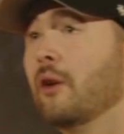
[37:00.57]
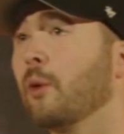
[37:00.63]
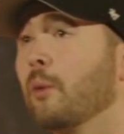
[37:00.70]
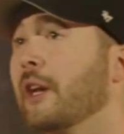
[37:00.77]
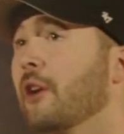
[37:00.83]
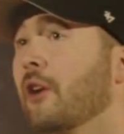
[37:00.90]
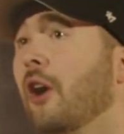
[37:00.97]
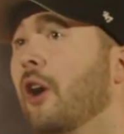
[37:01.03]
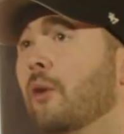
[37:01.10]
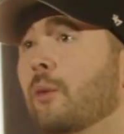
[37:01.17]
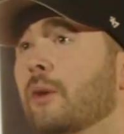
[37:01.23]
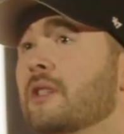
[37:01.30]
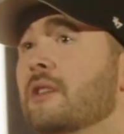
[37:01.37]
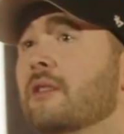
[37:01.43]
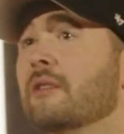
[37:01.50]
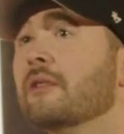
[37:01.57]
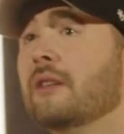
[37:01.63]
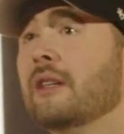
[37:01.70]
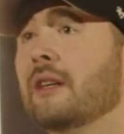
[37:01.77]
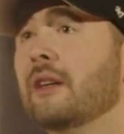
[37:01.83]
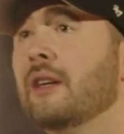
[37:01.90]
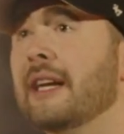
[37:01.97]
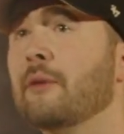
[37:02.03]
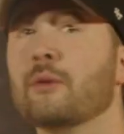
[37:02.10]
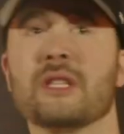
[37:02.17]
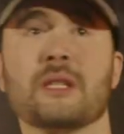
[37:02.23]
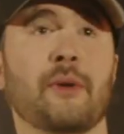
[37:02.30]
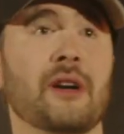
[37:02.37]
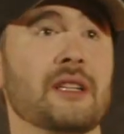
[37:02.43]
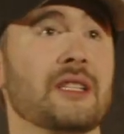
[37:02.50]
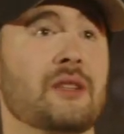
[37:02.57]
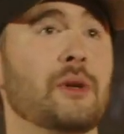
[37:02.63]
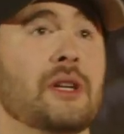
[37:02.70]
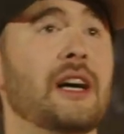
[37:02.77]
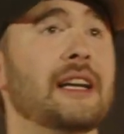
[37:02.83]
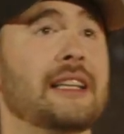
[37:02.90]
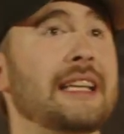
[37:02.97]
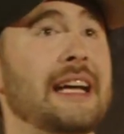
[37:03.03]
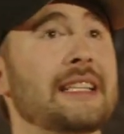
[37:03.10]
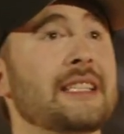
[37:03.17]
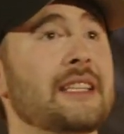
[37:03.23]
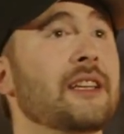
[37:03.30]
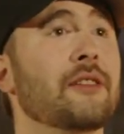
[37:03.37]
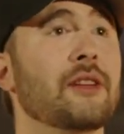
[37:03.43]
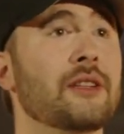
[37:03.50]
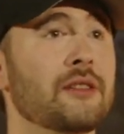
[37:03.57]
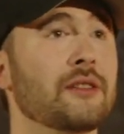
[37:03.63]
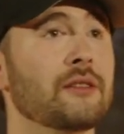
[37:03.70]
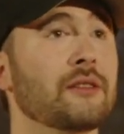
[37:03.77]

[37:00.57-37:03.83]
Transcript: what your heart will do in response to what God is asking you to do.